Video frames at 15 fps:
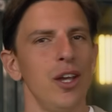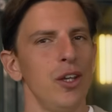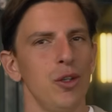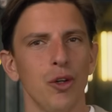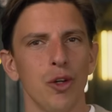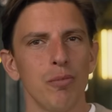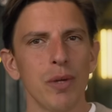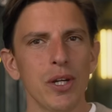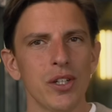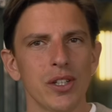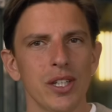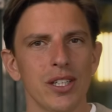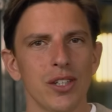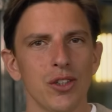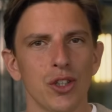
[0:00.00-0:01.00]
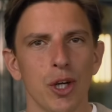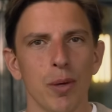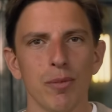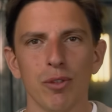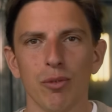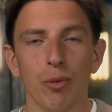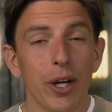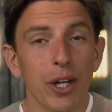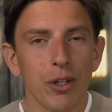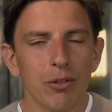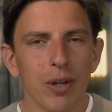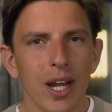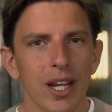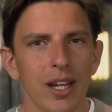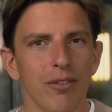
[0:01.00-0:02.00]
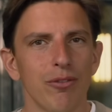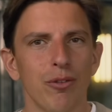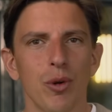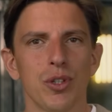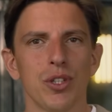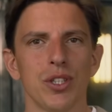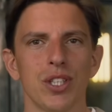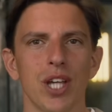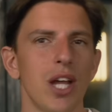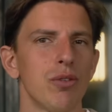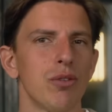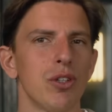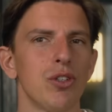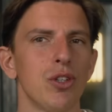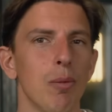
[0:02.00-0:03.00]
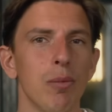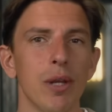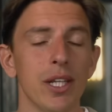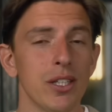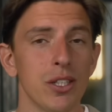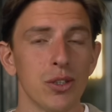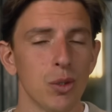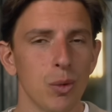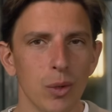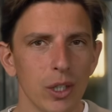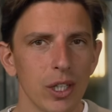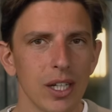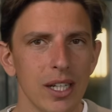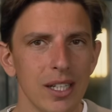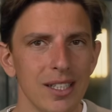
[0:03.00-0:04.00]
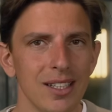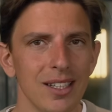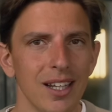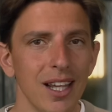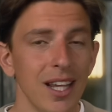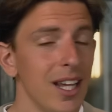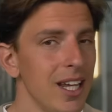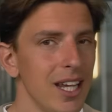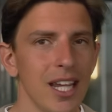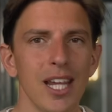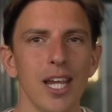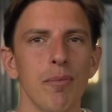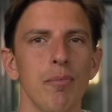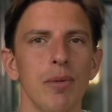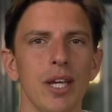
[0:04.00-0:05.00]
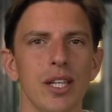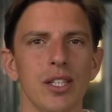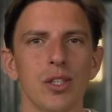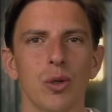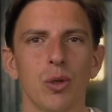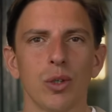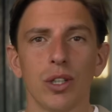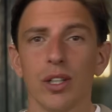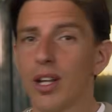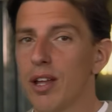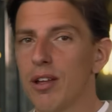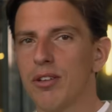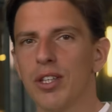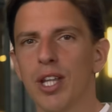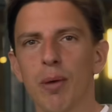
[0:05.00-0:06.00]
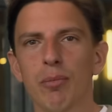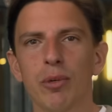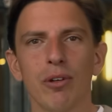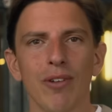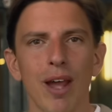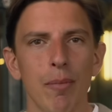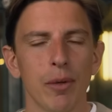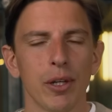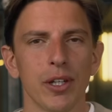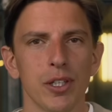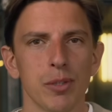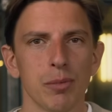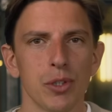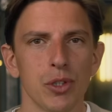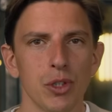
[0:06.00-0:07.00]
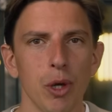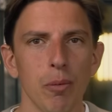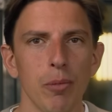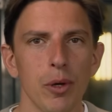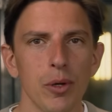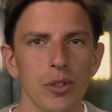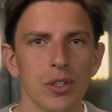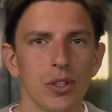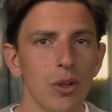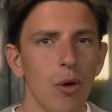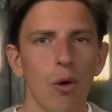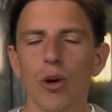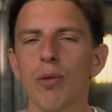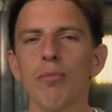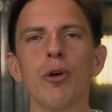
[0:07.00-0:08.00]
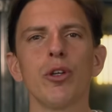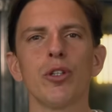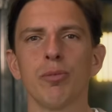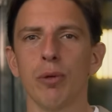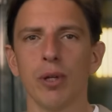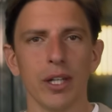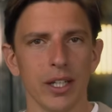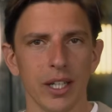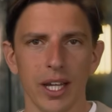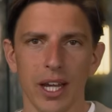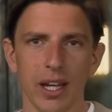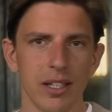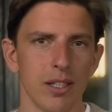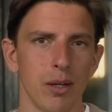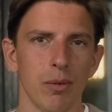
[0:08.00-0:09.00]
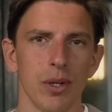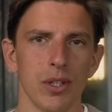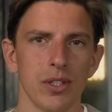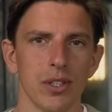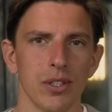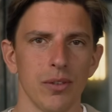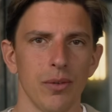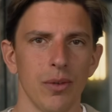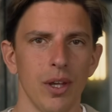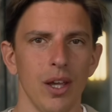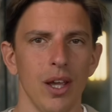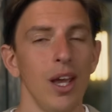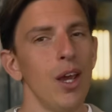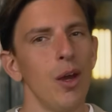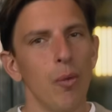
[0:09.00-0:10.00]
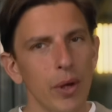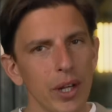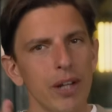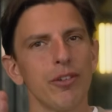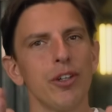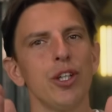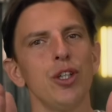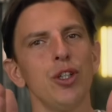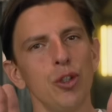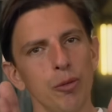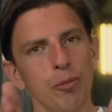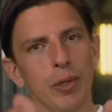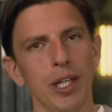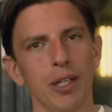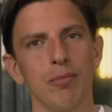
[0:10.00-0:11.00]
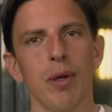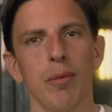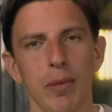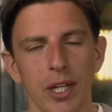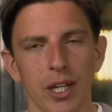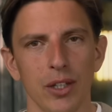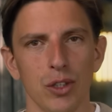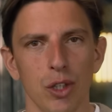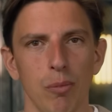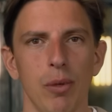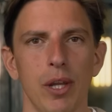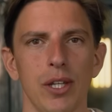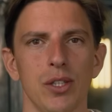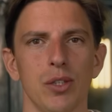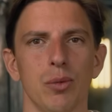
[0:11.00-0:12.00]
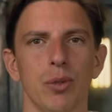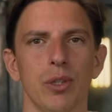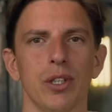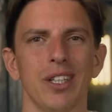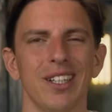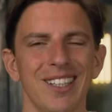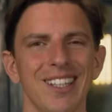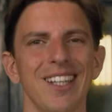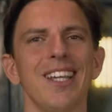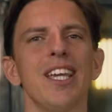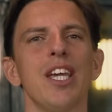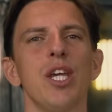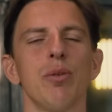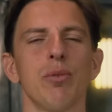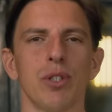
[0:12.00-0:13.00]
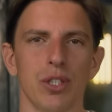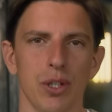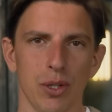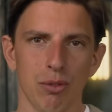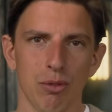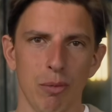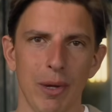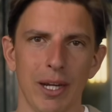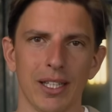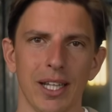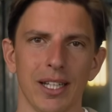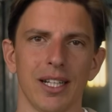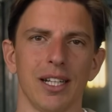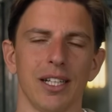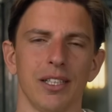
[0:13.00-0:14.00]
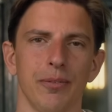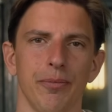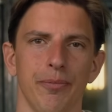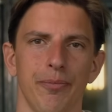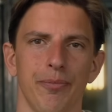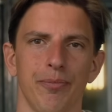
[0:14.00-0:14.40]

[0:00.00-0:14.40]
You could measure this in terms of where you rank in Fortune's 100 top places to work list, ENPS score, number of applicants per job post, or multiple indicators at once. Whatever you mean by being a top place to work, the key results will make that clear.